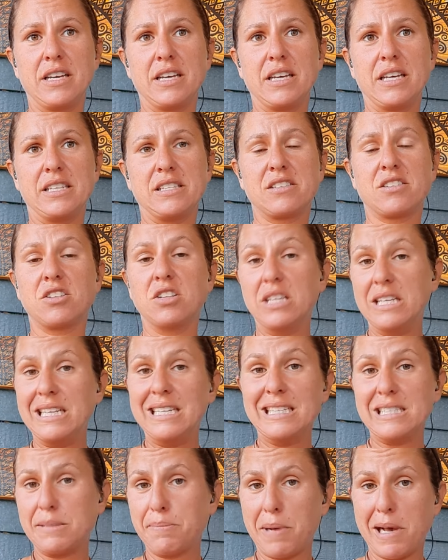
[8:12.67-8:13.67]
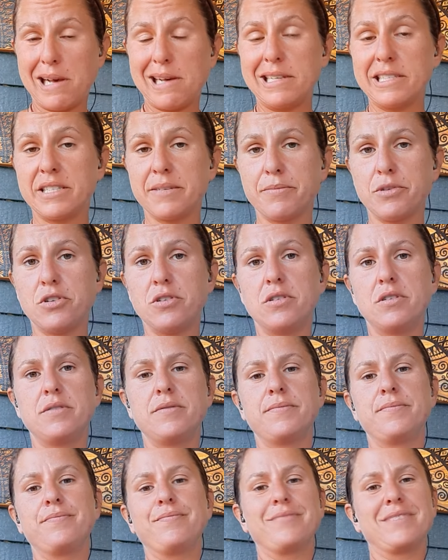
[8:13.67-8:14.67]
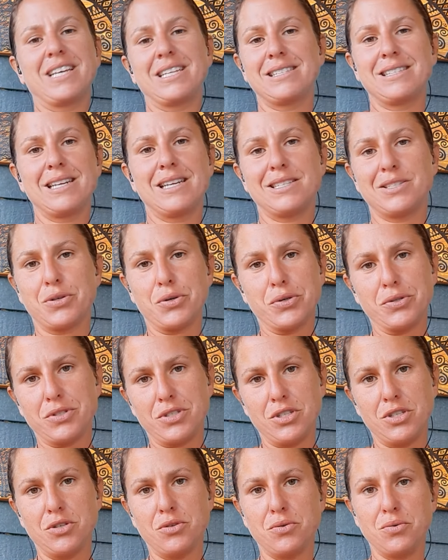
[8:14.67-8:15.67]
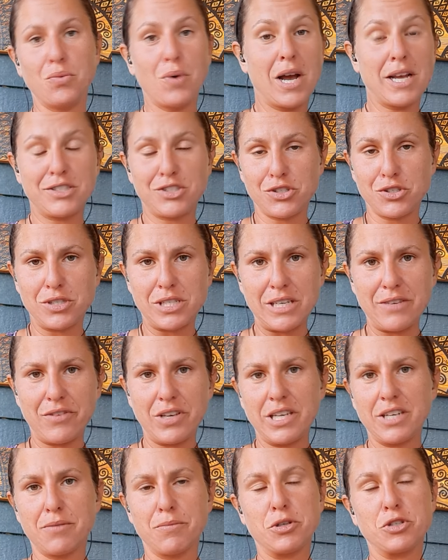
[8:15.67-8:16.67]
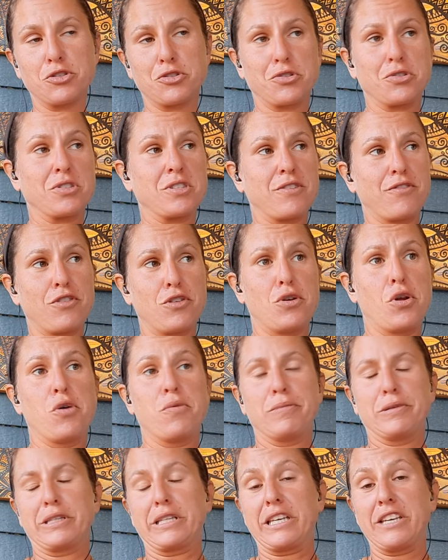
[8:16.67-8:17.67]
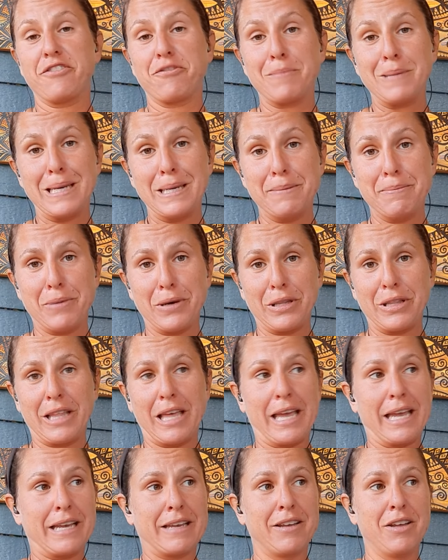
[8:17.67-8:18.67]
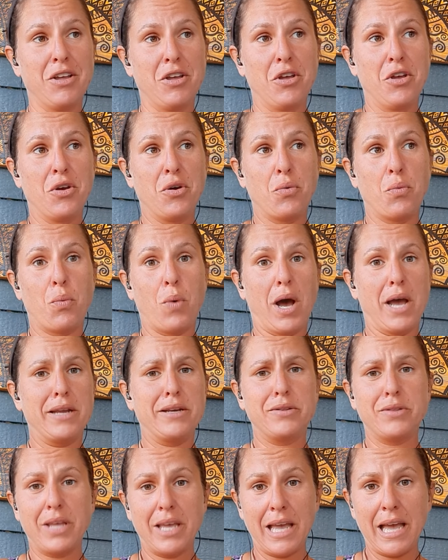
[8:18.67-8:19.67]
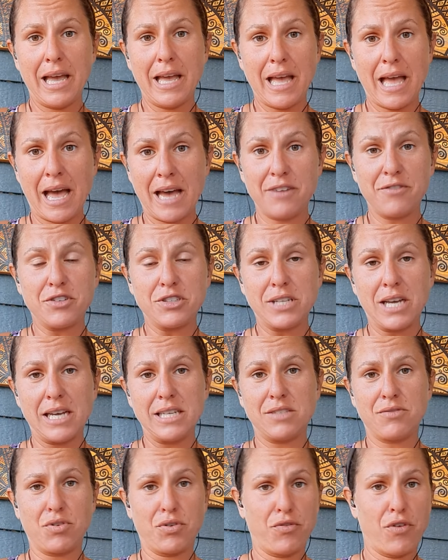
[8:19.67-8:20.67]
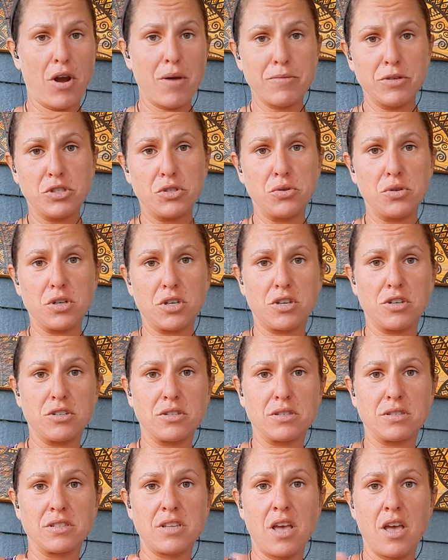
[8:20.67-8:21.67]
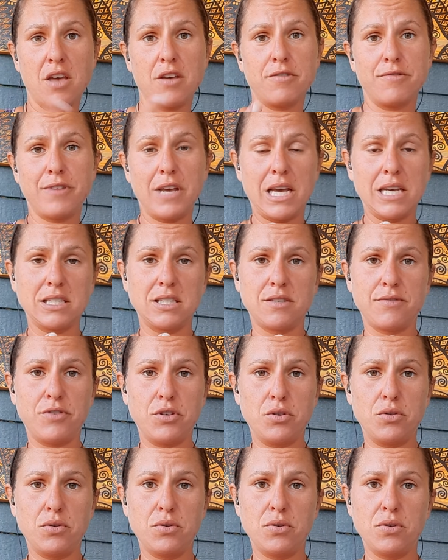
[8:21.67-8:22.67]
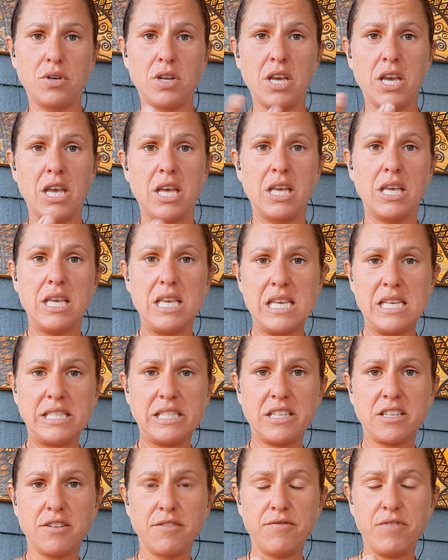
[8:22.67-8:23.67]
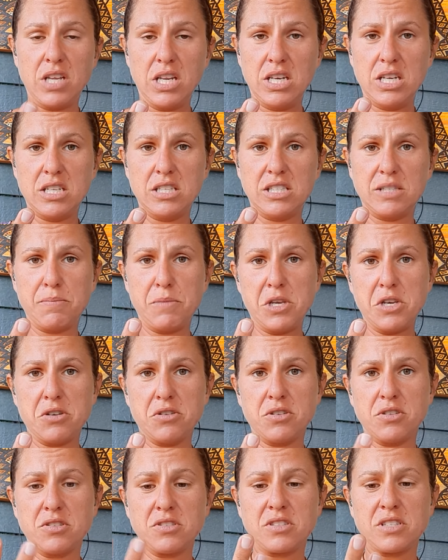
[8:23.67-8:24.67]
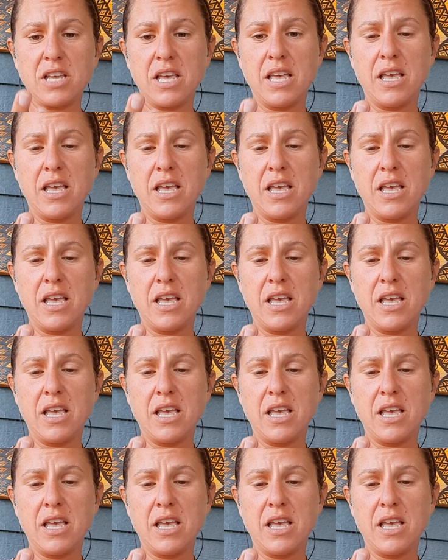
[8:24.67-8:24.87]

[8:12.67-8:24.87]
as clean as possible. That's not told to you. Watch your TV commercials if you don't believe me, but like, why do they advertise for pharmaceuticals, fast food, easy convenience meals,